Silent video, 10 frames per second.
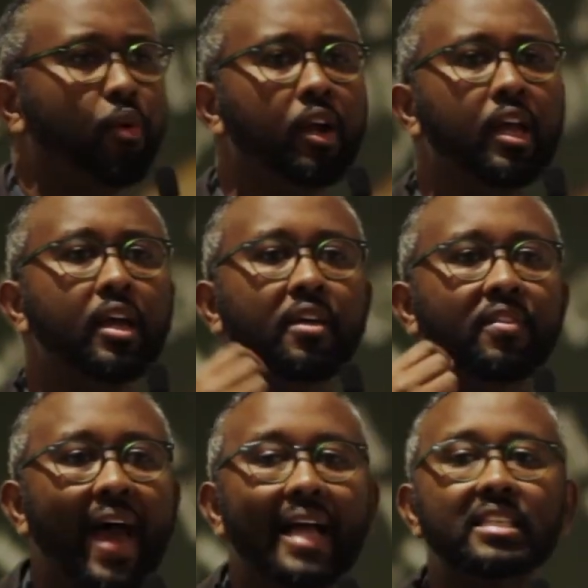for.
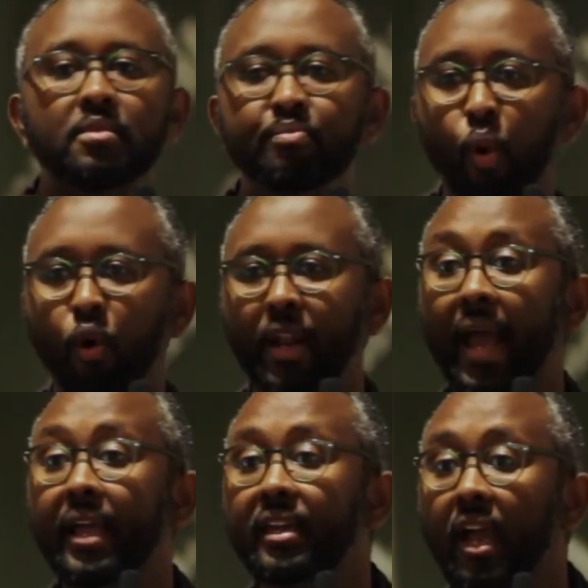That's important. And
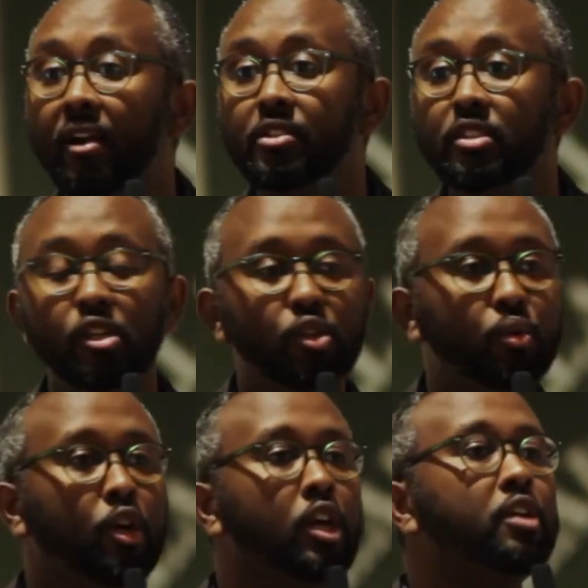I guarantee
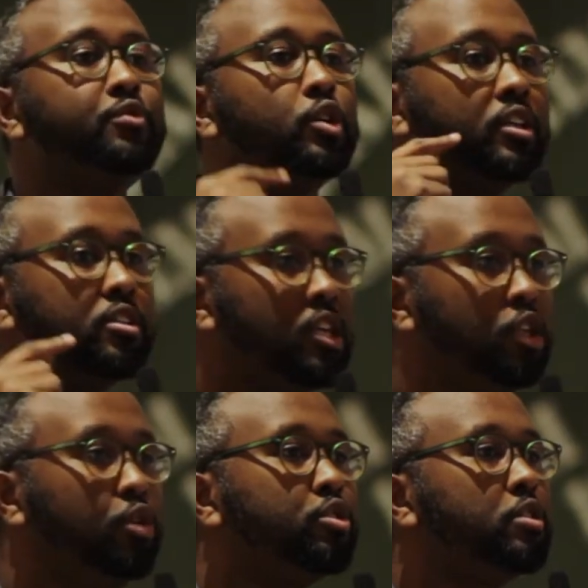you, if you
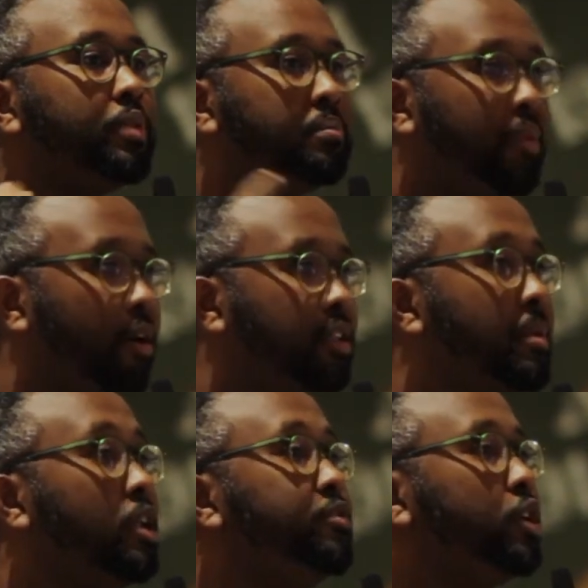continue to bombard
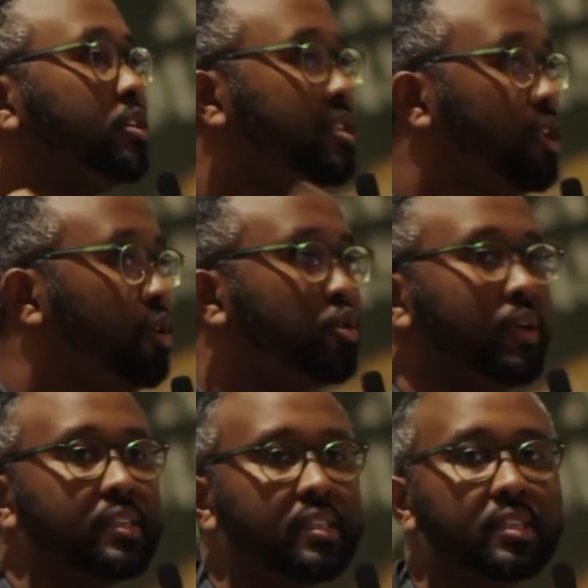them and if you continue to
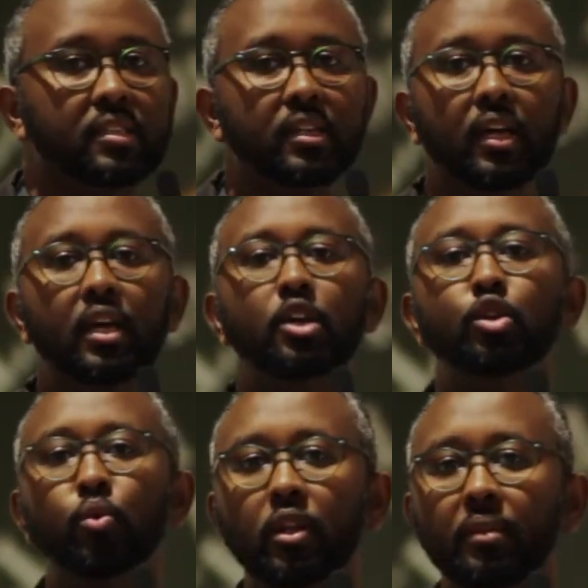exist,
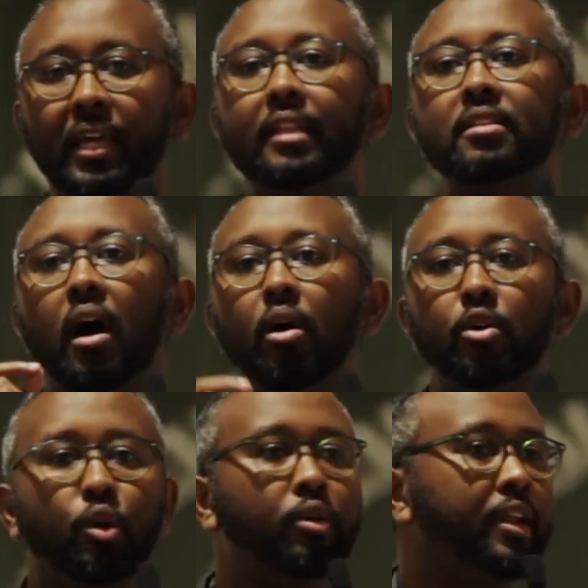you will get our
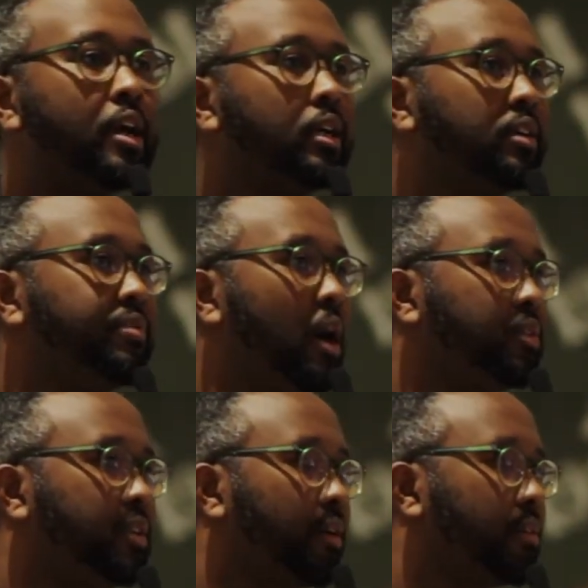narrative
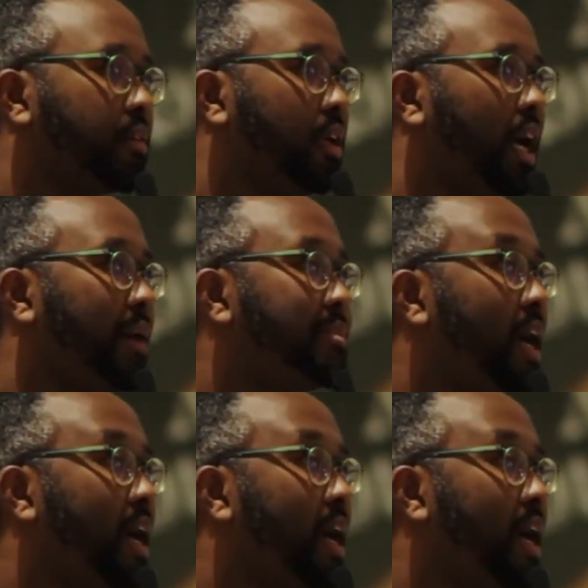out there. I'm